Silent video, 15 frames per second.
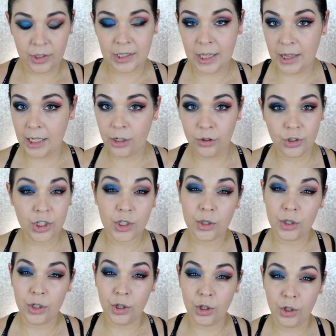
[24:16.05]
So I think it'll just
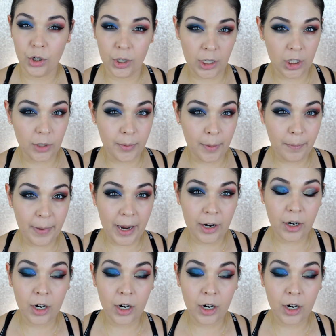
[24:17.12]
look a little bit better.